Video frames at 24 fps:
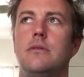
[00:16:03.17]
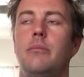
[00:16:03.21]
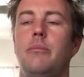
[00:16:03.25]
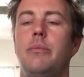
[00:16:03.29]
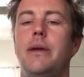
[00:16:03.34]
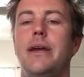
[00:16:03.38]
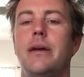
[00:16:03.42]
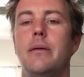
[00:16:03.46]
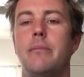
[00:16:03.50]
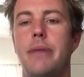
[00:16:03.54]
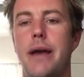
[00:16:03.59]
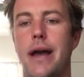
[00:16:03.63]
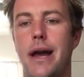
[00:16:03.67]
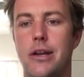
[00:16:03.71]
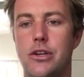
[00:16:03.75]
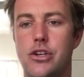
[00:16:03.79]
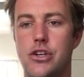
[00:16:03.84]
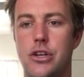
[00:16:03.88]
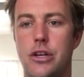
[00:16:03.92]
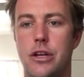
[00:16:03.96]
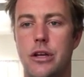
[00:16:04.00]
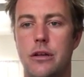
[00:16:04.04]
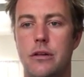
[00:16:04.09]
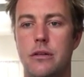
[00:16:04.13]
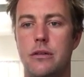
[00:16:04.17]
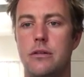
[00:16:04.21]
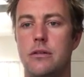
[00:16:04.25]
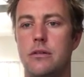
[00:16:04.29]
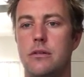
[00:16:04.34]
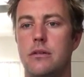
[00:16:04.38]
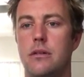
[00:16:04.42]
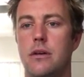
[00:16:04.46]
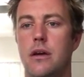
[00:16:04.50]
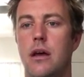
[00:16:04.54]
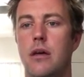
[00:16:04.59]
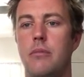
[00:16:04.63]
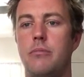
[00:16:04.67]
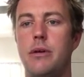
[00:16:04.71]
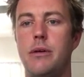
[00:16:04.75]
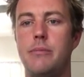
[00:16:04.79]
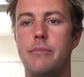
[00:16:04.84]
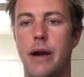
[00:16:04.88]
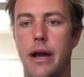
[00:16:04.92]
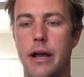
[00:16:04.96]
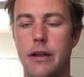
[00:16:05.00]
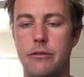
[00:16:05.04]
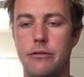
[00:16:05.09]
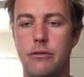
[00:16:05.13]
Be compassionate. Be
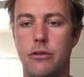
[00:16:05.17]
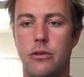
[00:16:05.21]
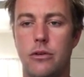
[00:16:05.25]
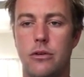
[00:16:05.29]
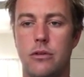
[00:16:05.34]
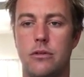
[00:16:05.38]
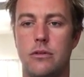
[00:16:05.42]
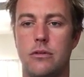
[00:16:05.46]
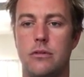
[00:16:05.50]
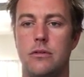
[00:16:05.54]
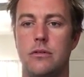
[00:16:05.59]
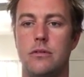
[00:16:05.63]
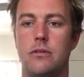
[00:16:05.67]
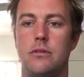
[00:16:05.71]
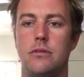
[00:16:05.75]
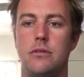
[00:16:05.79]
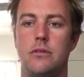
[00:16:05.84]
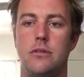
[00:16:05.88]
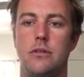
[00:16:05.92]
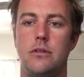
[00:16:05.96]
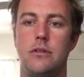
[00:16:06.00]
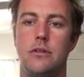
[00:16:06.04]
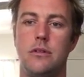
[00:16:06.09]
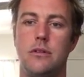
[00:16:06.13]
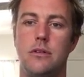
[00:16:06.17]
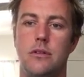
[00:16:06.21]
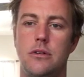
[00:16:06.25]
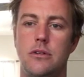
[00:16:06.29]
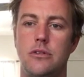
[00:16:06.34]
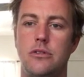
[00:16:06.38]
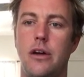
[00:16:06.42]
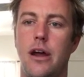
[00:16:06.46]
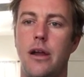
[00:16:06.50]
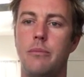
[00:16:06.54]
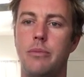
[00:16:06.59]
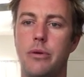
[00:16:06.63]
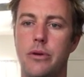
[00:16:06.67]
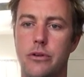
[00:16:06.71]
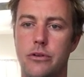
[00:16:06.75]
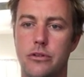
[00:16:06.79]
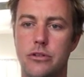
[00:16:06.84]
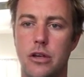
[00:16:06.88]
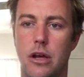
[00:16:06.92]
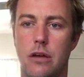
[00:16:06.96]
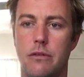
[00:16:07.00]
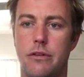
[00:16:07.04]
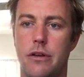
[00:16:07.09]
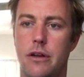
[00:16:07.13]
mindful. Try to put
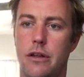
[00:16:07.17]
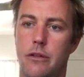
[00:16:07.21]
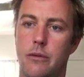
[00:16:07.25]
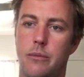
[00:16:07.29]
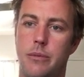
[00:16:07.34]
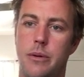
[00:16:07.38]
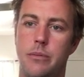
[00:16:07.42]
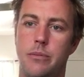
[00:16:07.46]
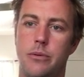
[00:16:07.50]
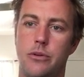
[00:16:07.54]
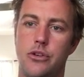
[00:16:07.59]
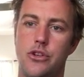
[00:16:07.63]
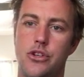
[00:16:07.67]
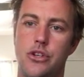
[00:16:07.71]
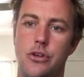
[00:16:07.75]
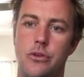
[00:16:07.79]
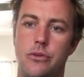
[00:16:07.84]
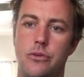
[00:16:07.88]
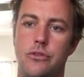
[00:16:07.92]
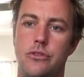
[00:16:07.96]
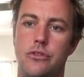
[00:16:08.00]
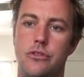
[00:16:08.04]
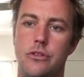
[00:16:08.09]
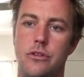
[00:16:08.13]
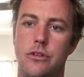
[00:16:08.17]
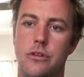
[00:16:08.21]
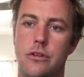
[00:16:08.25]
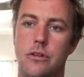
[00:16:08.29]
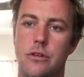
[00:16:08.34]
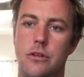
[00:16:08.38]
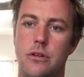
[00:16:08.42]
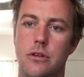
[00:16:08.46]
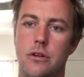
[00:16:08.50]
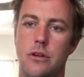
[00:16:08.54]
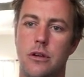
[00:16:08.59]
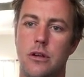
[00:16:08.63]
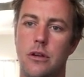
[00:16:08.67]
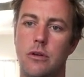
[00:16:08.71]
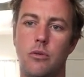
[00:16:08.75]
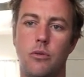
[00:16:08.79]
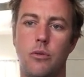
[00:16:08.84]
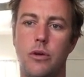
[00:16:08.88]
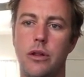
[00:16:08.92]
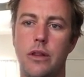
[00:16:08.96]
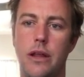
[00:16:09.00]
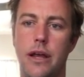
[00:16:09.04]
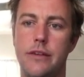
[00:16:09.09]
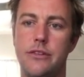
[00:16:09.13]
yourself in other people's shoes.
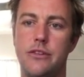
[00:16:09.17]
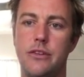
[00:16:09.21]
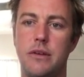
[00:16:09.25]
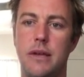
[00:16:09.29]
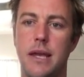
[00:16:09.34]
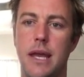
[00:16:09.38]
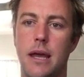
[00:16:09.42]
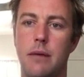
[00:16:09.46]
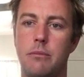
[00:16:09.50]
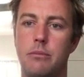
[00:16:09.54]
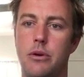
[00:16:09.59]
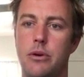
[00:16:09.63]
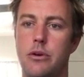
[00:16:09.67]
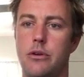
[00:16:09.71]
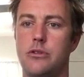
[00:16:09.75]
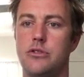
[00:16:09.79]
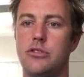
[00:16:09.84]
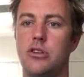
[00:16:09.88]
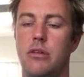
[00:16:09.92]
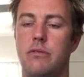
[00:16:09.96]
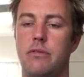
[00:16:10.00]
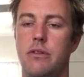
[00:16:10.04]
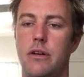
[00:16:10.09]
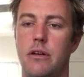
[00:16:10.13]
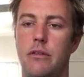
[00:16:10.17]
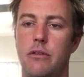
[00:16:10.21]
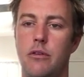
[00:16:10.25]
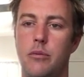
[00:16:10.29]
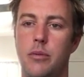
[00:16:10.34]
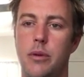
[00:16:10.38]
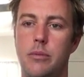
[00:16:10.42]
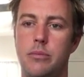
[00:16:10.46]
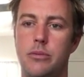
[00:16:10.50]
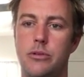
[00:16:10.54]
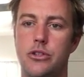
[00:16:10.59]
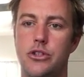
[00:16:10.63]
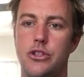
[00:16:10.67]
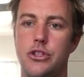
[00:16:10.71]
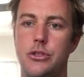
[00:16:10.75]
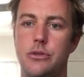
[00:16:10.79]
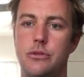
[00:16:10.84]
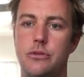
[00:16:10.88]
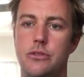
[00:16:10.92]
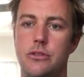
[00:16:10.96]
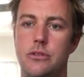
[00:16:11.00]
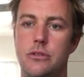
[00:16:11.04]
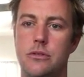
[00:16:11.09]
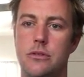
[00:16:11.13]
Realize you can't put yourself in other people's
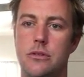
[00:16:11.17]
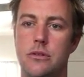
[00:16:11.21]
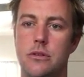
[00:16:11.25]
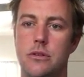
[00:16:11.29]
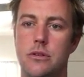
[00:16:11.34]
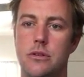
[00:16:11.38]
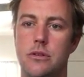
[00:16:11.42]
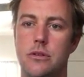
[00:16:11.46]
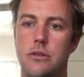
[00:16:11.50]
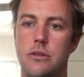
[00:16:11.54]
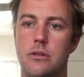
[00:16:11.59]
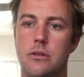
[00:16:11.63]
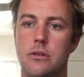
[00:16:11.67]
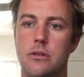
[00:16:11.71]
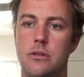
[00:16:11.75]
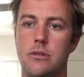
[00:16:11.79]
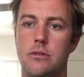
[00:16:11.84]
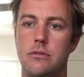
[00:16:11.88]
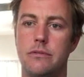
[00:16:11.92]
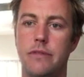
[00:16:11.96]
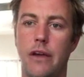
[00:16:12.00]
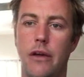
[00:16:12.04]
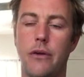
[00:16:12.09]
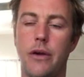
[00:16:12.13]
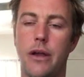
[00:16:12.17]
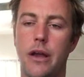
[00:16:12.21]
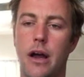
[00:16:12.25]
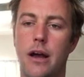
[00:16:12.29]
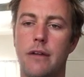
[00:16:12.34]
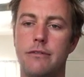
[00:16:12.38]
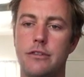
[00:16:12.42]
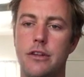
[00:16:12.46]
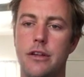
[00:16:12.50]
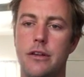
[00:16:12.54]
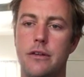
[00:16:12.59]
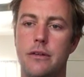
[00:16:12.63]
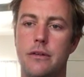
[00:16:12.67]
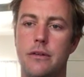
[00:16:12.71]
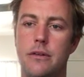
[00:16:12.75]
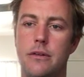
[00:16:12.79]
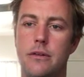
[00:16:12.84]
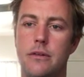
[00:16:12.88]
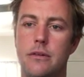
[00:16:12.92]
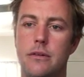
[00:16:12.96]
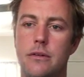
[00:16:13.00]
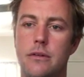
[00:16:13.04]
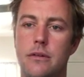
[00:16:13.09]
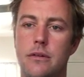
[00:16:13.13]
shoes. Very often,
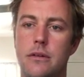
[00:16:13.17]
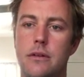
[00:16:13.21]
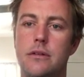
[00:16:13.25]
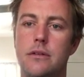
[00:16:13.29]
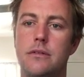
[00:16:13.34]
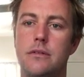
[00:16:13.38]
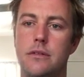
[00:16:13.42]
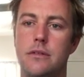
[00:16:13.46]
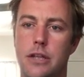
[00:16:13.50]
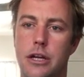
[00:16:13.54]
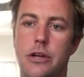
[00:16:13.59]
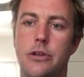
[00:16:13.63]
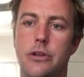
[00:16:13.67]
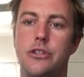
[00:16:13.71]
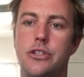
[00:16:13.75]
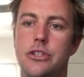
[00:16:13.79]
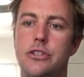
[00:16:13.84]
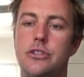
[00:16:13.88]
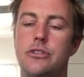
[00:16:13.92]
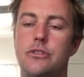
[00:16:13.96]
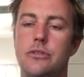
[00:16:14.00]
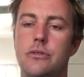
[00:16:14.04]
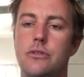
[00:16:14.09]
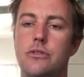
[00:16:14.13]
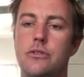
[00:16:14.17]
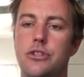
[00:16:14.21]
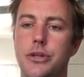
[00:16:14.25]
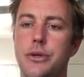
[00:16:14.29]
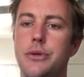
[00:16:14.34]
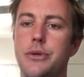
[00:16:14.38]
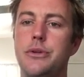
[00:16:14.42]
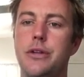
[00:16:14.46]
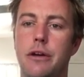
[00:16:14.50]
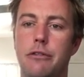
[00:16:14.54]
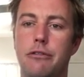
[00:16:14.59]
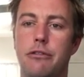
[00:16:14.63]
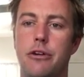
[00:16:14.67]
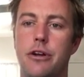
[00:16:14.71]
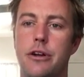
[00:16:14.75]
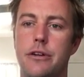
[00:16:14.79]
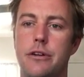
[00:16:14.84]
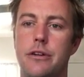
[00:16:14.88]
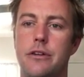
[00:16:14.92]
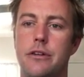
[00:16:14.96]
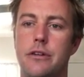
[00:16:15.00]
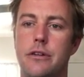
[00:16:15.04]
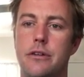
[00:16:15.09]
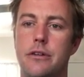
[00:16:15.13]
they're just too different.